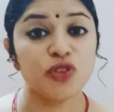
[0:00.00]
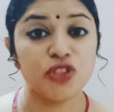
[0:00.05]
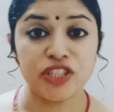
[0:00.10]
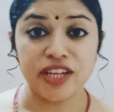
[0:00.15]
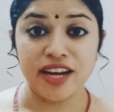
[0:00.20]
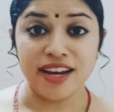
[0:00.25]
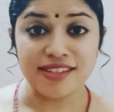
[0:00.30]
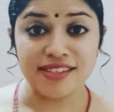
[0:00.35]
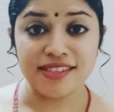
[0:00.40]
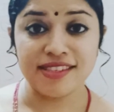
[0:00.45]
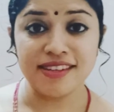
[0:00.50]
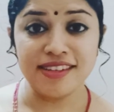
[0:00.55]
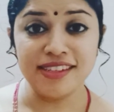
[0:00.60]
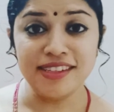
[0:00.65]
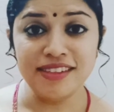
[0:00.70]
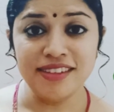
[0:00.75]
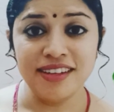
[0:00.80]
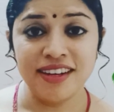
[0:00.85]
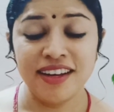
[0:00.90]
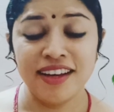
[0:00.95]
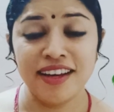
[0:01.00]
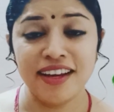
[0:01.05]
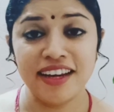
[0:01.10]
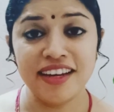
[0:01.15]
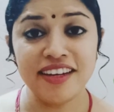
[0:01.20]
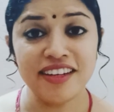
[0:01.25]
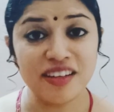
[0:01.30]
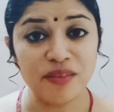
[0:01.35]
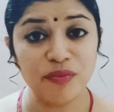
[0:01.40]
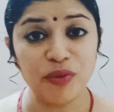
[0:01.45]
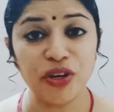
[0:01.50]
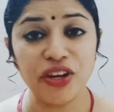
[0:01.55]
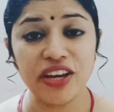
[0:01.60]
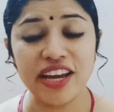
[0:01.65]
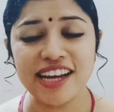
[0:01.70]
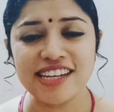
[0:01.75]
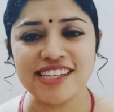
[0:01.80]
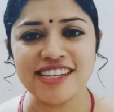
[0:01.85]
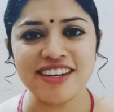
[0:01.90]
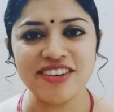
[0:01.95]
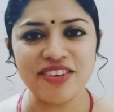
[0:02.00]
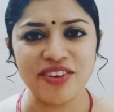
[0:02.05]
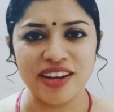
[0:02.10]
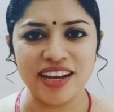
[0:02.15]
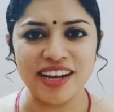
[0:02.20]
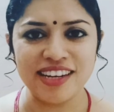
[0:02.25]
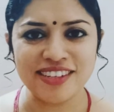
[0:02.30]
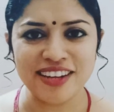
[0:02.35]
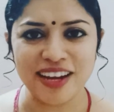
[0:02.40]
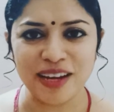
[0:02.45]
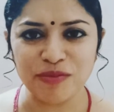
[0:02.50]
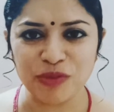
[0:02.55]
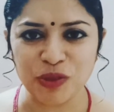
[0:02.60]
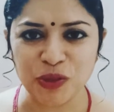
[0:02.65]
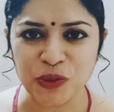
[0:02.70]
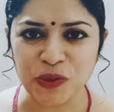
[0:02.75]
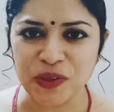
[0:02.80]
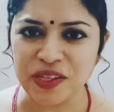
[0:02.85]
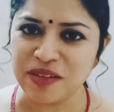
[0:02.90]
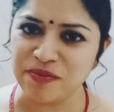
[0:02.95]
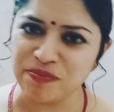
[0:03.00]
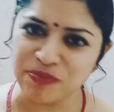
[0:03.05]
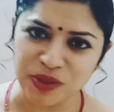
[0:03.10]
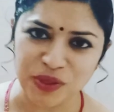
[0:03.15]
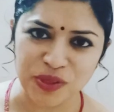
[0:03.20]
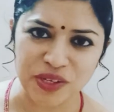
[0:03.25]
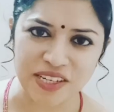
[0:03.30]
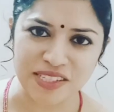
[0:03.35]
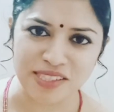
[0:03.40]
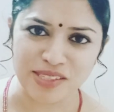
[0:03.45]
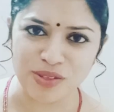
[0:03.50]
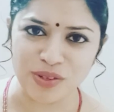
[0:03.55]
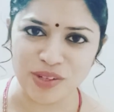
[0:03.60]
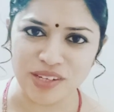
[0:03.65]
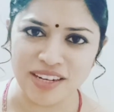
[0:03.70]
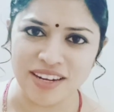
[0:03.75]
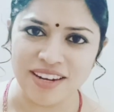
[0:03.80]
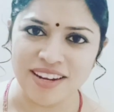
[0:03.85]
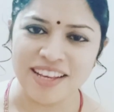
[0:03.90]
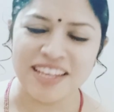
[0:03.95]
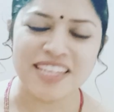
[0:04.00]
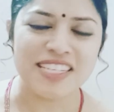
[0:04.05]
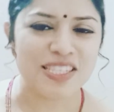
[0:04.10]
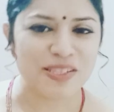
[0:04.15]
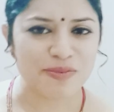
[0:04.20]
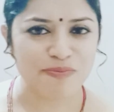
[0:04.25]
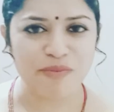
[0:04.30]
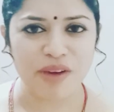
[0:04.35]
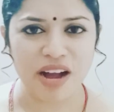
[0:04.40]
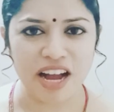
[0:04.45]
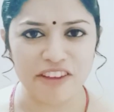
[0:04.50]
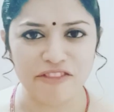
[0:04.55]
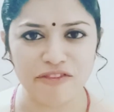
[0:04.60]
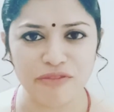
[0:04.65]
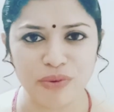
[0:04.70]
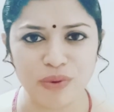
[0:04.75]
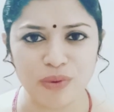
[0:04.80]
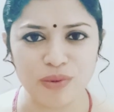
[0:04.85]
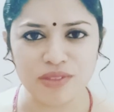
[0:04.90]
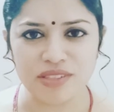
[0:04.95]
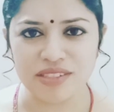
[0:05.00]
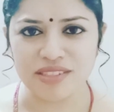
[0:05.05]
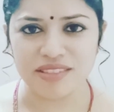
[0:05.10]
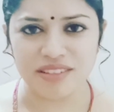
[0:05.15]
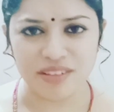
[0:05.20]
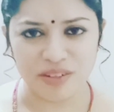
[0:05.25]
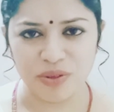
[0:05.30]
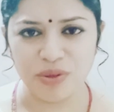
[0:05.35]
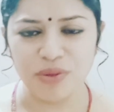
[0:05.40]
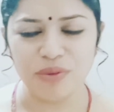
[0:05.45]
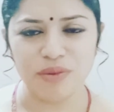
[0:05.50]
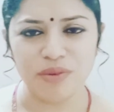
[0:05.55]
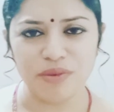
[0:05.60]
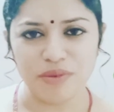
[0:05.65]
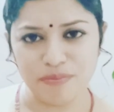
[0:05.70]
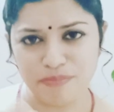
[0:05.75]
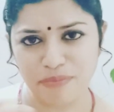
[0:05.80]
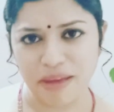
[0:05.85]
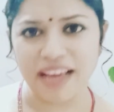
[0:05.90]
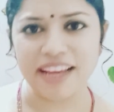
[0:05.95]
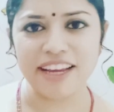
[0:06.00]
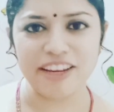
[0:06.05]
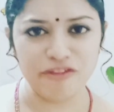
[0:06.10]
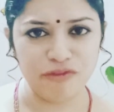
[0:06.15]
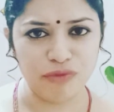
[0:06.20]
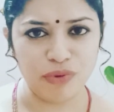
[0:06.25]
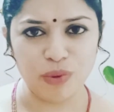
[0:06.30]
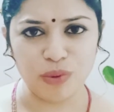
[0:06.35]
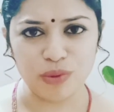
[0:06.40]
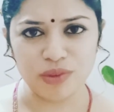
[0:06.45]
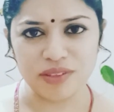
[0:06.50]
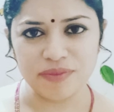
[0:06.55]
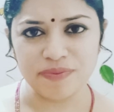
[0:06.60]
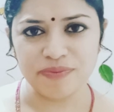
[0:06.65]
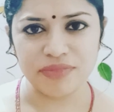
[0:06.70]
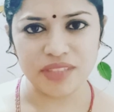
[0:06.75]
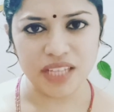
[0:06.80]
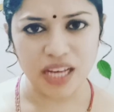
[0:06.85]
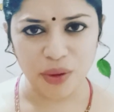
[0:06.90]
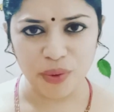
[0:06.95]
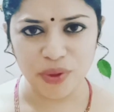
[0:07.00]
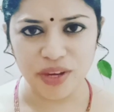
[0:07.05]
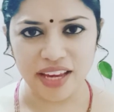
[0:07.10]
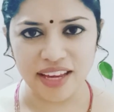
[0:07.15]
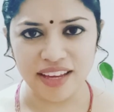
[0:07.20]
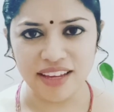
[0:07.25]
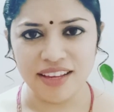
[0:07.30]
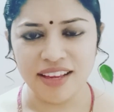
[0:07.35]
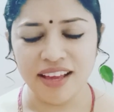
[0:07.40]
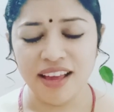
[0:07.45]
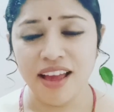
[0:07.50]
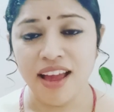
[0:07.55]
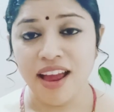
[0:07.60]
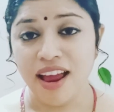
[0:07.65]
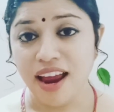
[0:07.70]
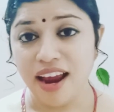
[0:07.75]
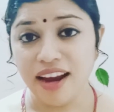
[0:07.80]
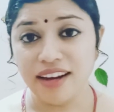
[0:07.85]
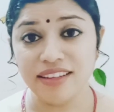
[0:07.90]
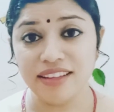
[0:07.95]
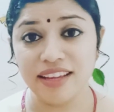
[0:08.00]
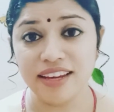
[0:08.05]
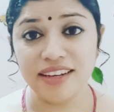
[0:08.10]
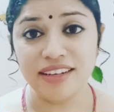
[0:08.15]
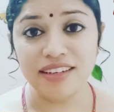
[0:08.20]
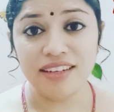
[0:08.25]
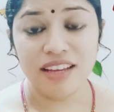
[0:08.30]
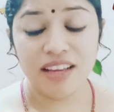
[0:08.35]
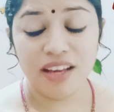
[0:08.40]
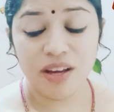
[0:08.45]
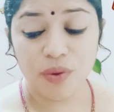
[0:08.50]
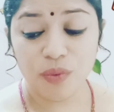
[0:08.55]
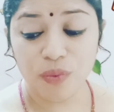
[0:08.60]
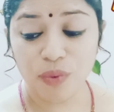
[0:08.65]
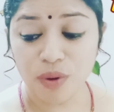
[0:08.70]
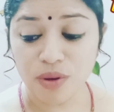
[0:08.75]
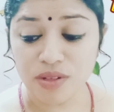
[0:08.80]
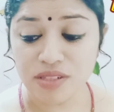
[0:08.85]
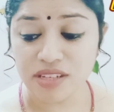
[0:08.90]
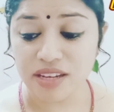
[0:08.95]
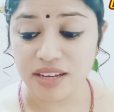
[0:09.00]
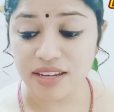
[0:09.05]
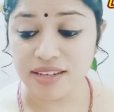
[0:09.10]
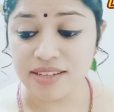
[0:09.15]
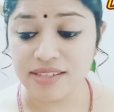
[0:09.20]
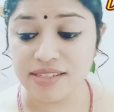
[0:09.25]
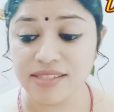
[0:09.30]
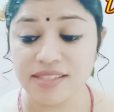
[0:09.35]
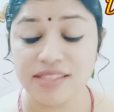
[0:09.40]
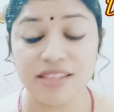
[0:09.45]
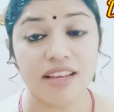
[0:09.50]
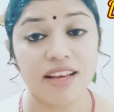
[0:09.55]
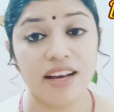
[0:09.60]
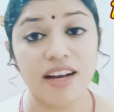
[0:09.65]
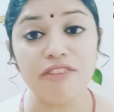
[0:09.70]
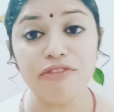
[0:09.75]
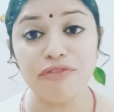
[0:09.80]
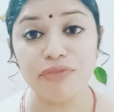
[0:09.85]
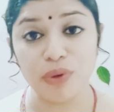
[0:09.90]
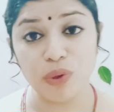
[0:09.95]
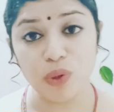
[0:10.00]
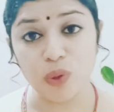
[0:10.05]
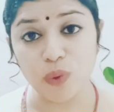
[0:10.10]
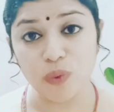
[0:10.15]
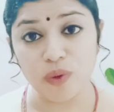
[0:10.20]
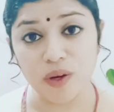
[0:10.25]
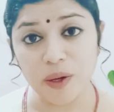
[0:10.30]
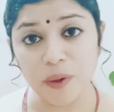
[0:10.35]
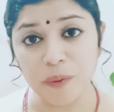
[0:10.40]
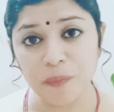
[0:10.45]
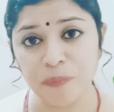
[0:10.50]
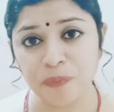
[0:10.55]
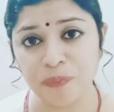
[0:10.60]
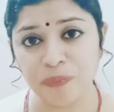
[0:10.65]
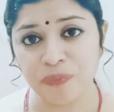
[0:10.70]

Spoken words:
Chats are in communicating real time through computers or smartphones, back and forth. Okay. And then what is a follower?